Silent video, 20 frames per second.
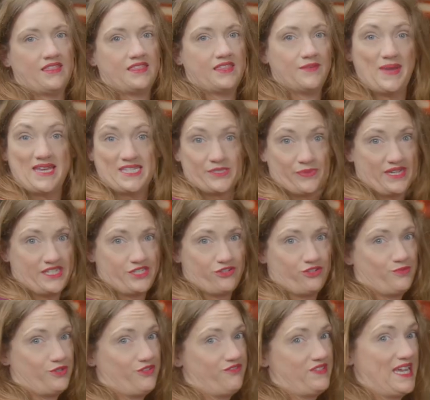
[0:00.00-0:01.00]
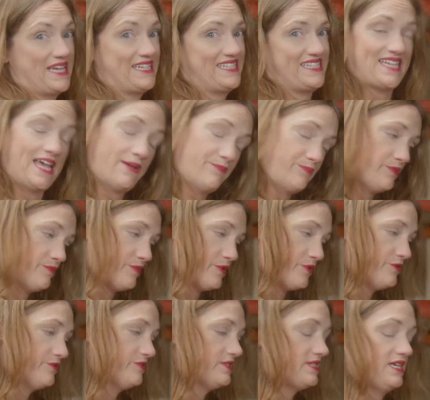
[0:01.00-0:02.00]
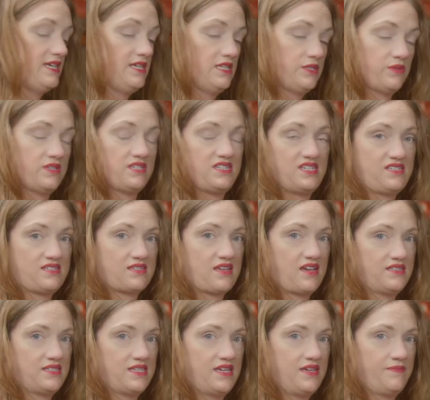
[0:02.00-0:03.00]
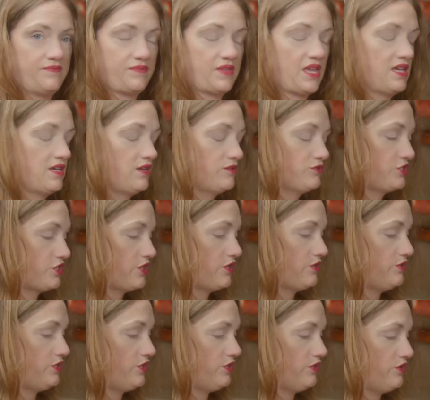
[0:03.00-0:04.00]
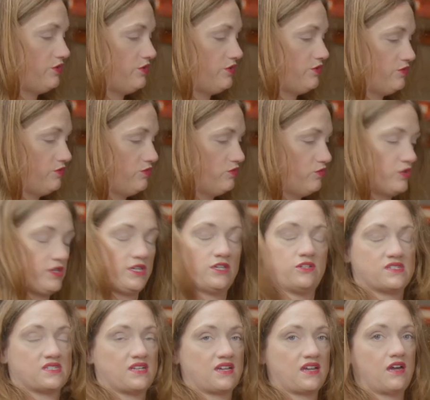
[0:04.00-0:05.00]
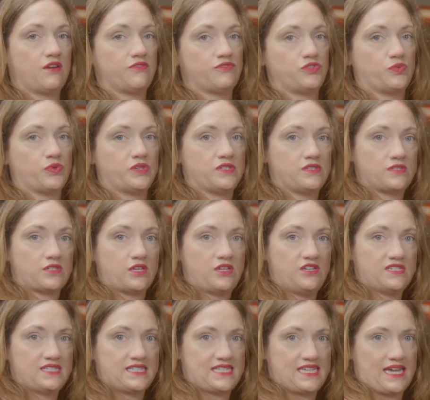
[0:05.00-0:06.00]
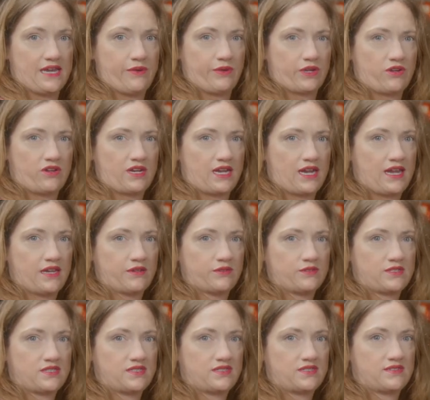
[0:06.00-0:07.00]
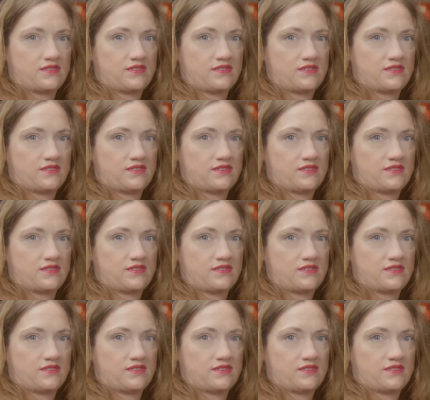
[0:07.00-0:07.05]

The best way to remove the anti-tamper bolts is with a disc cutter, and I'll show you what it looks like afterwards so you can see how I got it out.